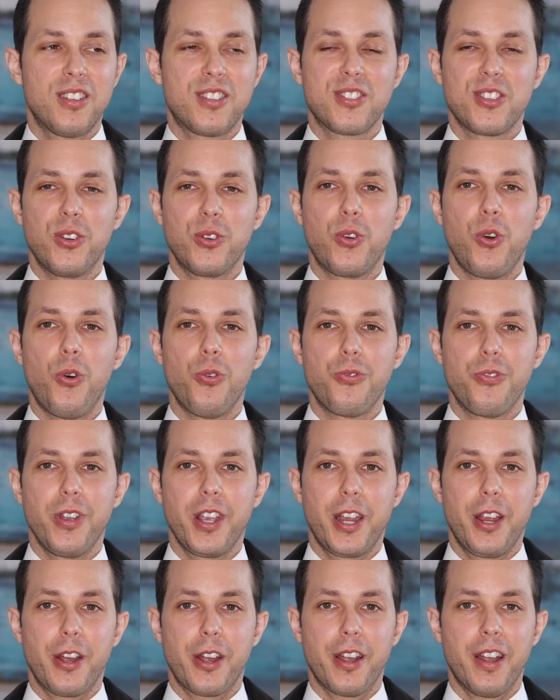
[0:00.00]
so go
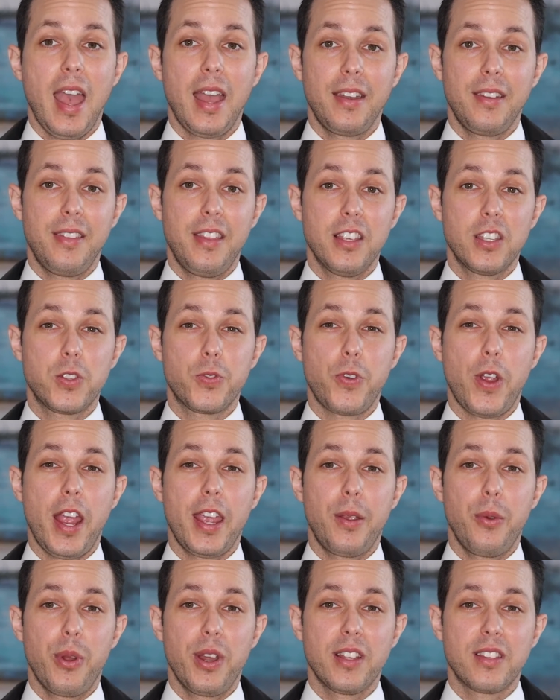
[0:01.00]
figure. And this
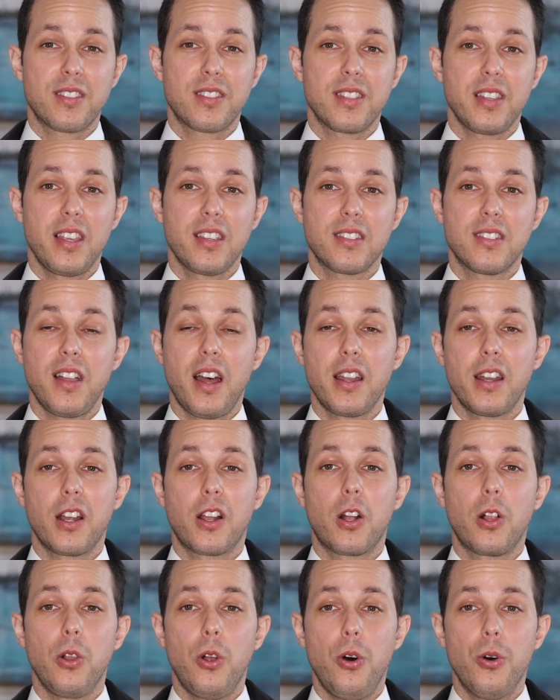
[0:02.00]
fragrance is not a
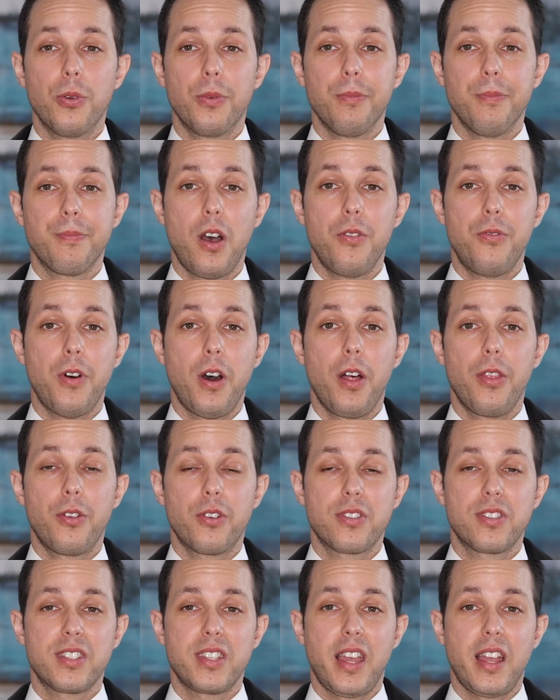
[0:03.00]
clone of
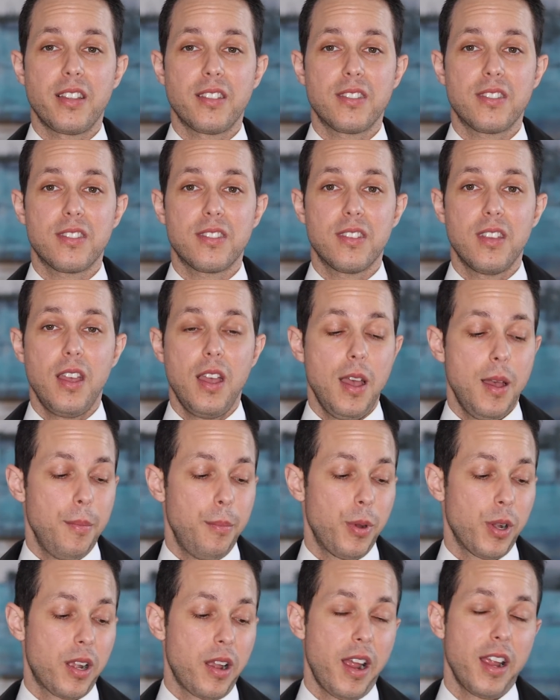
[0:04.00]
other scents,
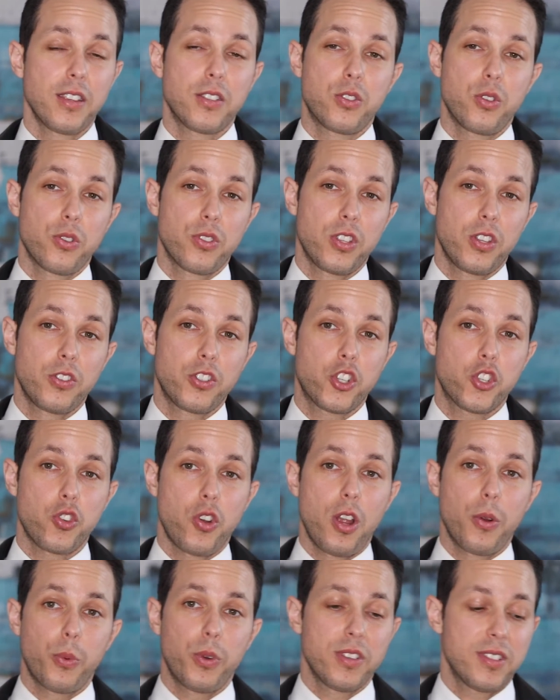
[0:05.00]
but guys, there's a
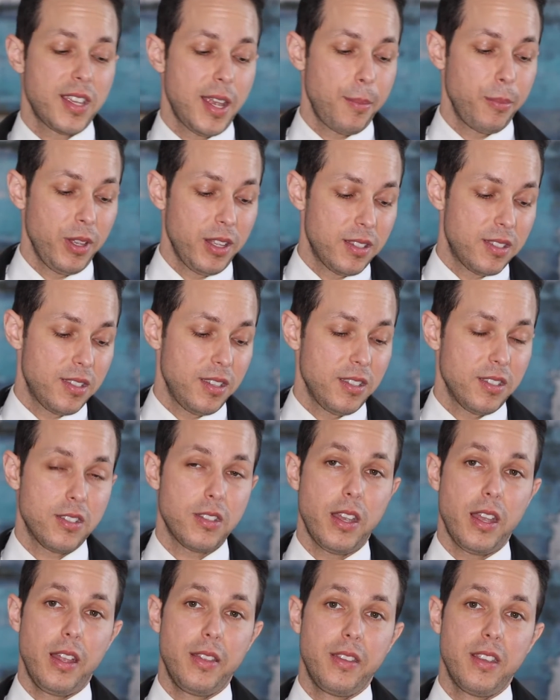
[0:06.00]
strong
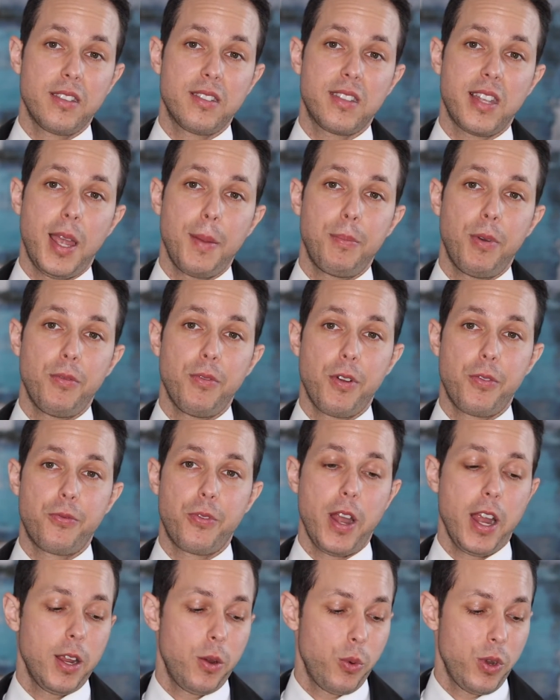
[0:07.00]
resemblances in this type of a
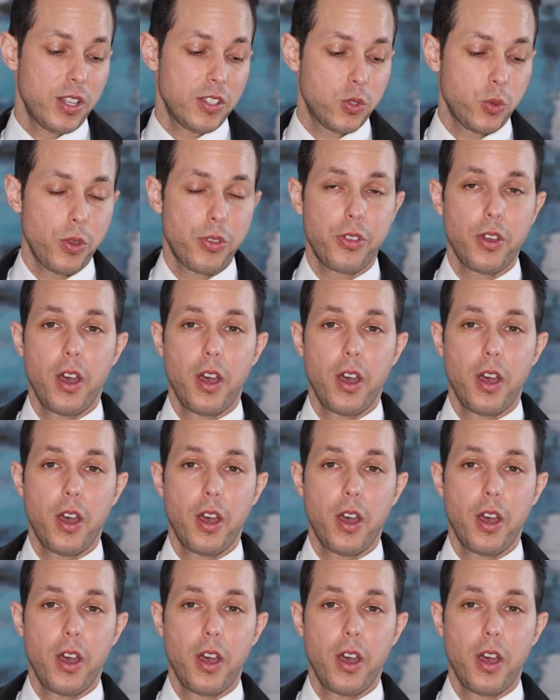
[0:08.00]
fragrance with